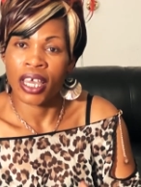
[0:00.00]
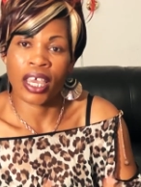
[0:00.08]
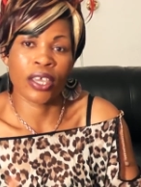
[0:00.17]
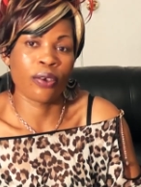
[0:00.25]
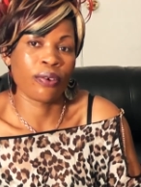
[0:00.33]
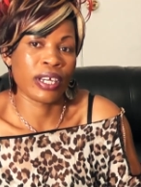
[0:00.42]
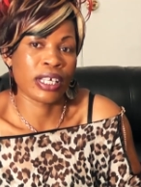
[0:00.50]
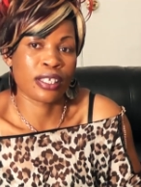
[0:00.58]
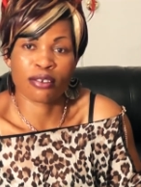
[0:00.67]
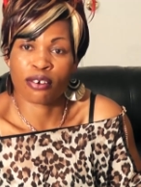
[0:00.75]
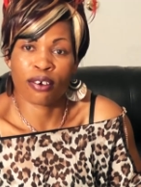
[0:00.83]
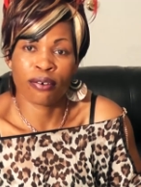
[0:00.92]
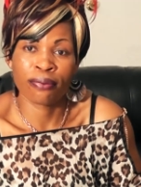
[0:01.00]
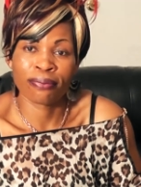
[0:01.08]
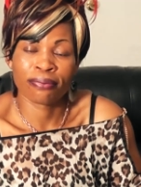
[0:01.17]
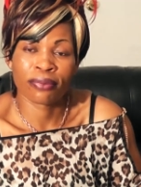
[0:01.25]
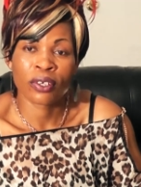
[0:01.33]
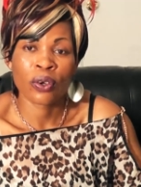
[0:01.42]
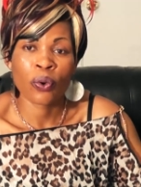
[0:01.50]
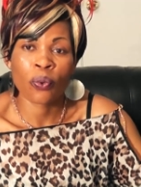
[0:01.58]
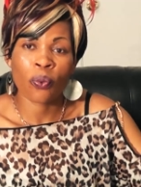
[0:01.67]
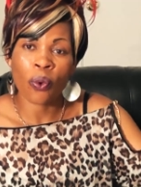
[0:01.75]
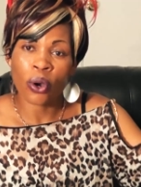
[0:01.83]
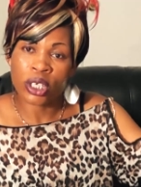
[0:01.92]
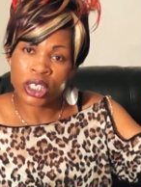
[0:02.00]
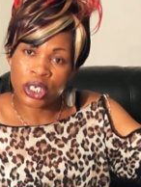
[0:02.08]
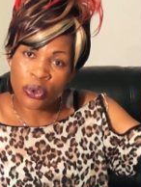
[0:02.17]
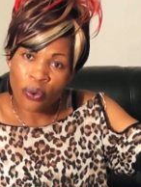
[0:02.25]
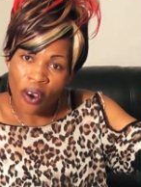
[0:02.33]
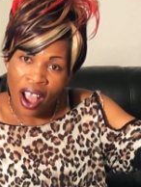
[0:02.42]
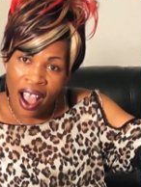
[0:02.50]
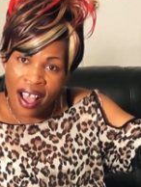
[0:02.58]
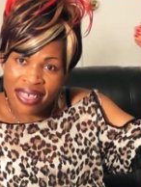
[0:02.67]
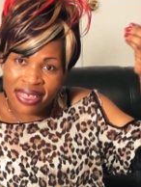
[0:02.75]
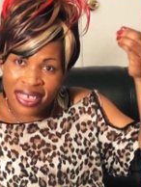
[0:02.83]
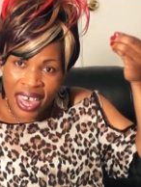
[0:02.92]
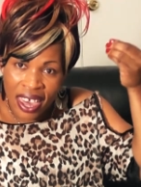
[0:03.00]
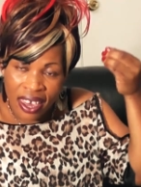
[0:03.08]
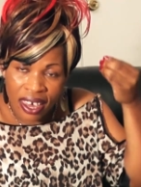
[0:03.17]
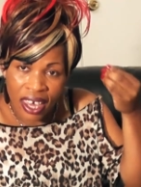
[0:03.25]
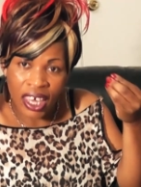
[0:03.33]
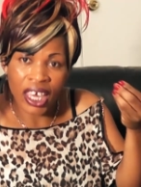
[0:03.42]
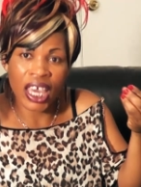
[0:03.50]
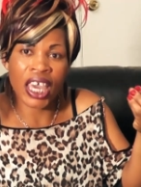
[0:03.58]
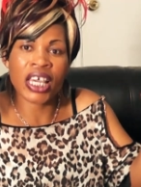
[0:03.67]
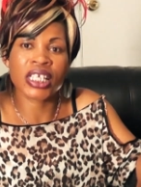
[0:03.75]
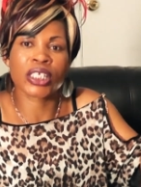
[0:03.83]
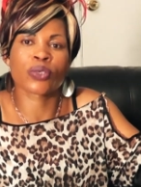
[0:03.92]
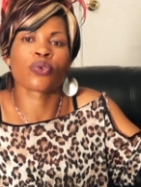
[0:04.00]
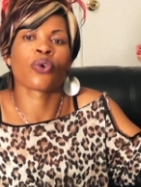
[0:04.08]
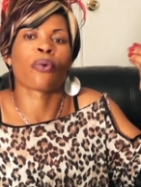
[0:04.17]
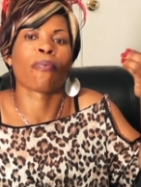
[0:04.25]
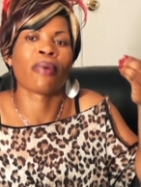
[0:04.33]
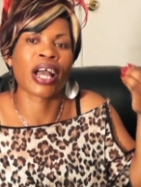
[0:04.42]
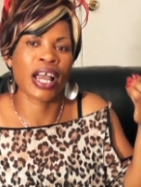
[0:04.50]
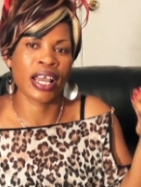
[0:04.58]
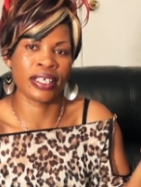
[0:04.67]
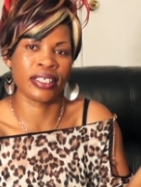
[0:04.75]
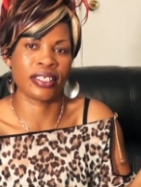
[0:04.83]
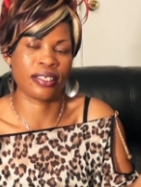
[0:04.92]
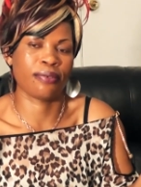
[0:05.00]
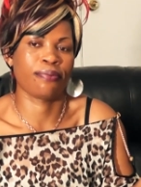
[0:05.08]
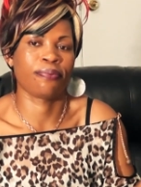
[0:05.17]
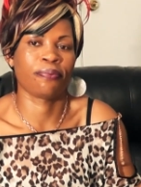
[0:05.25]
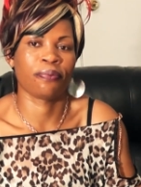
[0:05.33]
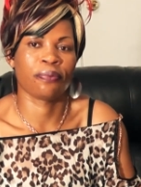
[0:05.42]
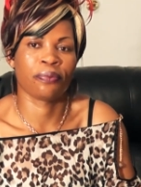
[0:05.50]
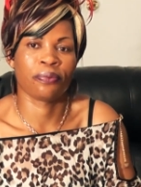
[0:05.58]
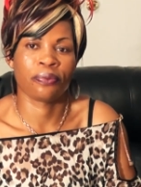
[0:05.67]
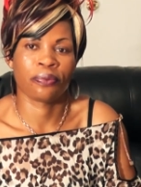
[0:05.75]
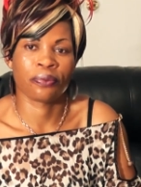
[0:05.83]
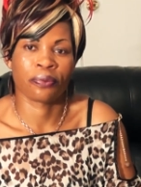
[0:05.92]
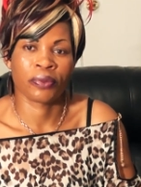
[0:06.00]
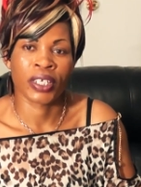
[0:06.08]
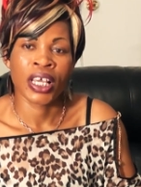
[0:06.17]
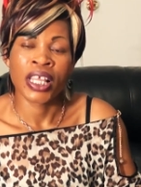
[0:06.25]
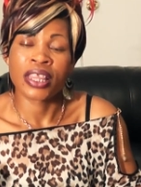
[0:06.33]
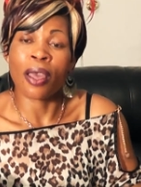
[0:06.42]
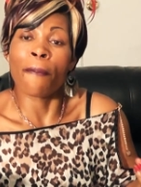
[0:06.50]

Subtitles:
And you need to know what you are thinking into your mind. The